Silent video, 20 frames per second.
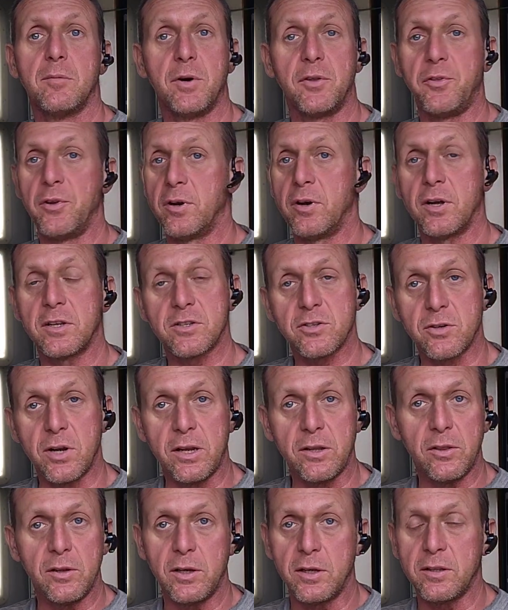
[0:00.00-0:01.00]
but they're not
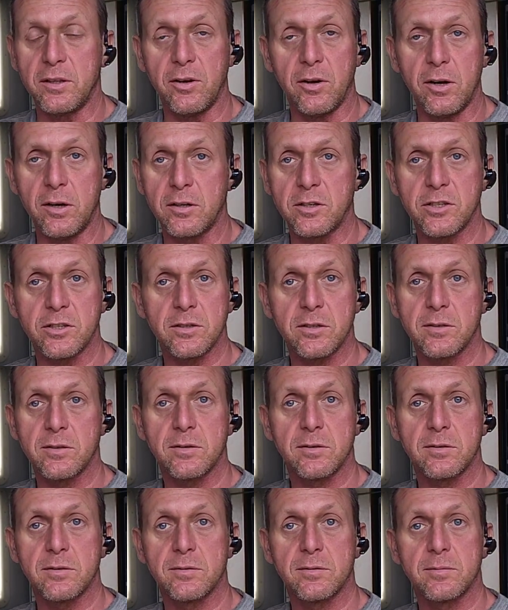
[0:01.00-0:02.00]
strengthening the arch.
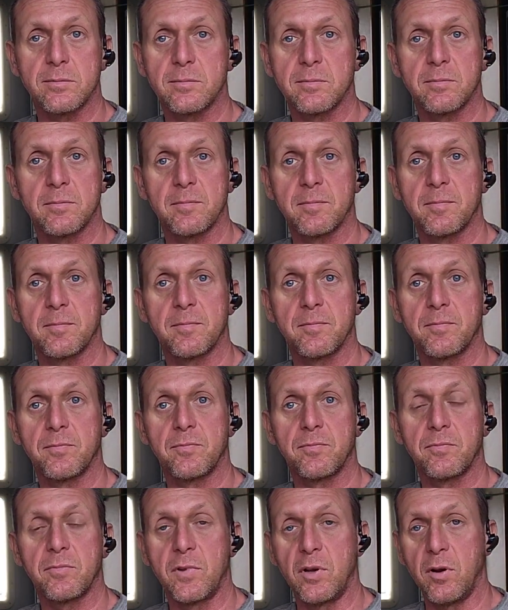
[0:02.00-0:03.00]

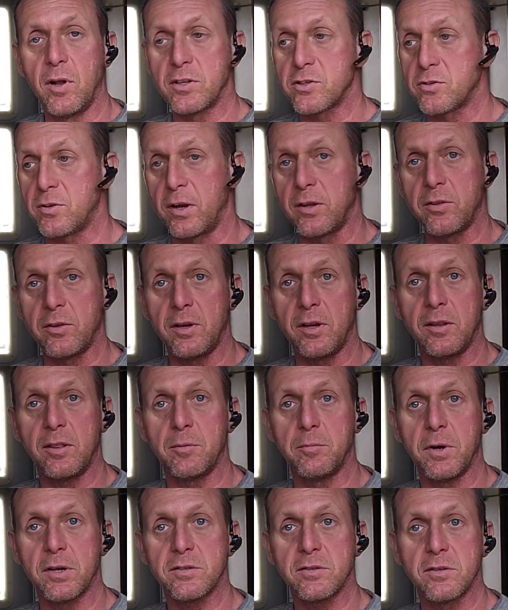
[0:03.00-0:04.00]
They're not strengthening
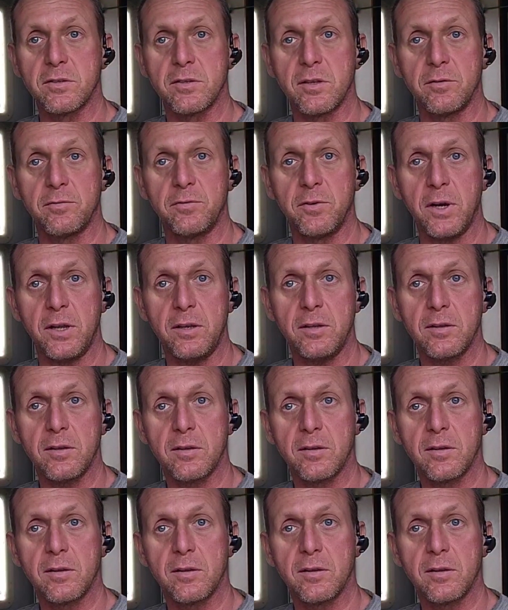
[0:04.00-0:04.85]
the muscles of the foot.